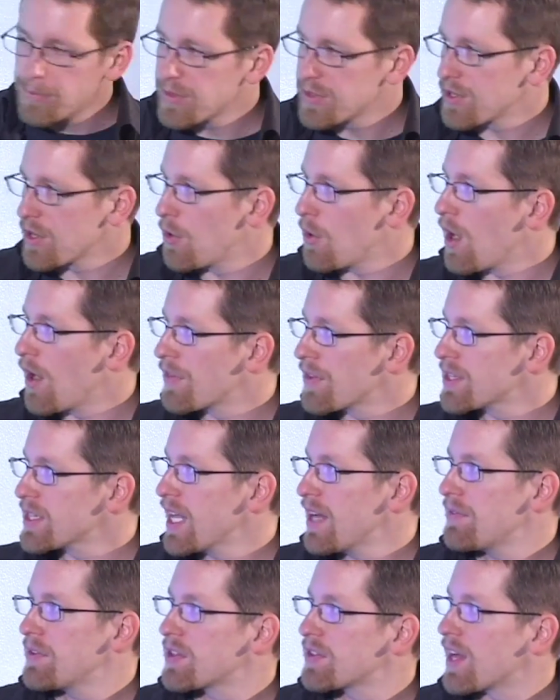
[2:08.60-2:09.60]
So on the
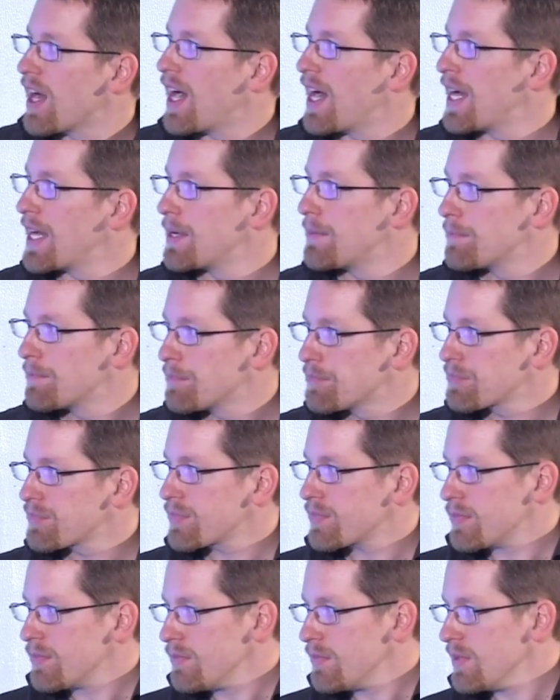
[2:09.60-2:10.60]
left side
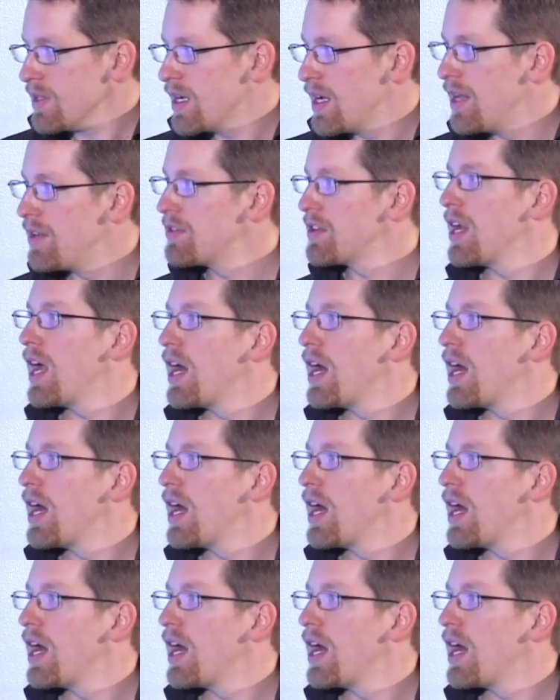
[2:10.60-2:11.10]
is an